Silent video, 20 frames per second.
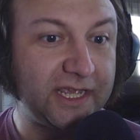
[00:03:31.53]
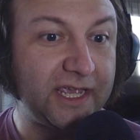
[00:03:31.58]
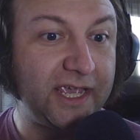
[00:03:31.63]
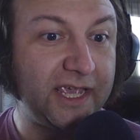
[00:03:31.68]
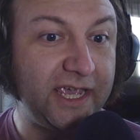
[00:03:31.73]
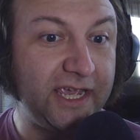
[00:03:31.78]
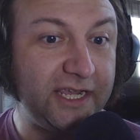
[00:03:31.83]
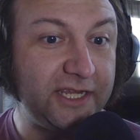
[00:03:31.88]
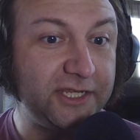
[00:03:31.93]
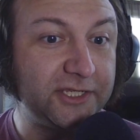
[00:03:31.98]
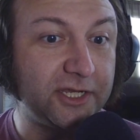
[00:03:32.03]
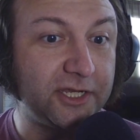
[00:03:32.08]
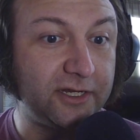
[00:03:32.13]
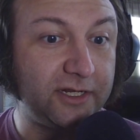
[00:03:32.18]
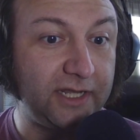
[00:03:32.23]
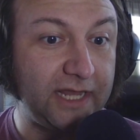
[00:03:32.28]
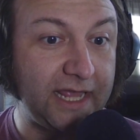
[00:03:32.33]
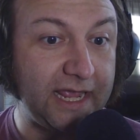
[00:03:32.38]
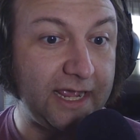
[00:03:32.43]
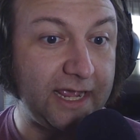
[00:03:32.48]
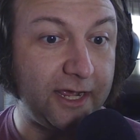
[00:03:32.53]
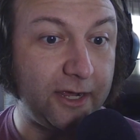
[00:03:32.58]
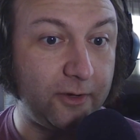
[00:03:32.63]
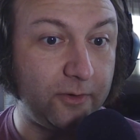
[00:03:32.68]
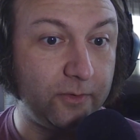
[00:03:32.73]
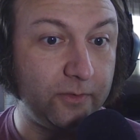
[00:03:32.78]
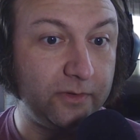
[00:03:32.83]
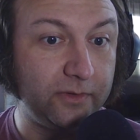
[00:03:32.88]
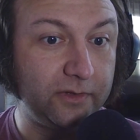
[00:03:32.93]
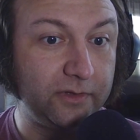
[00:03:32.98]
He's a
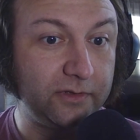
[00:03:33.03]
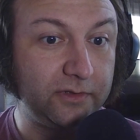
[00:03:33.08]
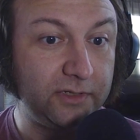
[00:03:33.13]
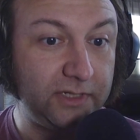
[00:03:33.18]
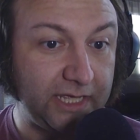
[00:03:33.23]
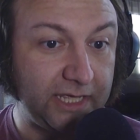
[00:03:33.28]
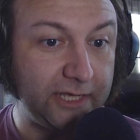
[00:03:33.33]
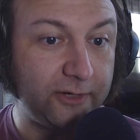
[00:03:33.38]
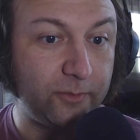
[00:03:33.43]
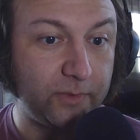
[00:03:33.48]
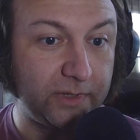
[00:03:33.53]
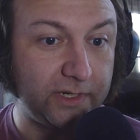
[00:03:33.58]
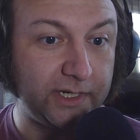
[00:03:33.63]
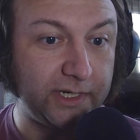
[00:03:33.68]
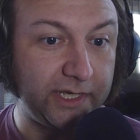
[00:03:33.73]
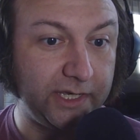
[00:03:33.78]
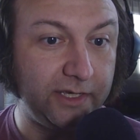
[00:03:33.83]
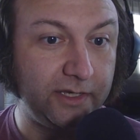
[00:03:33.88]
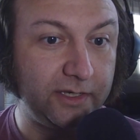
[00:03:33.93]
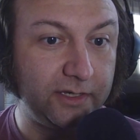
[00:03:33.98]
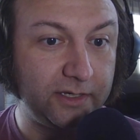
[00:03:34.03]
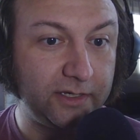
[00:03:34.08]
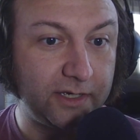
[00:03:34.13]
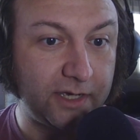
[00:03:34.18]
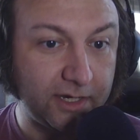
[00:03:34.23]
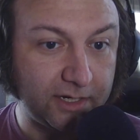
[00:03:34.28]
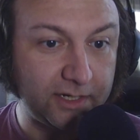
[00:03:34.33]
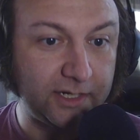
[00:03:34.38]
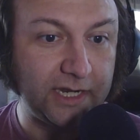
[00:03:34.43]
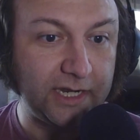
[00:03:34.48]
clown, literally
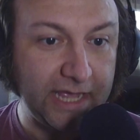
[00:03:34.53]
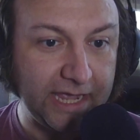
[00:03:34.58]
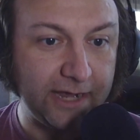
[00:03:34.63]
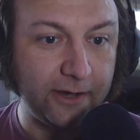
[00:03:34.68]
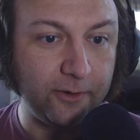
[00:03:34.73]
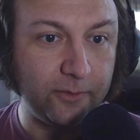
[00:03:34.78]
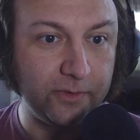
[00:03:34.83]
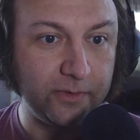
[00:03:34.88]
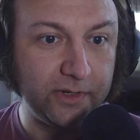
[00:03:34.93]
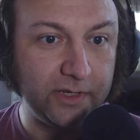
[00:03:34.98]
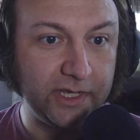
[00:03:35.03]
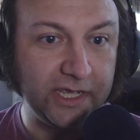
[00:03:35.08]
a clown.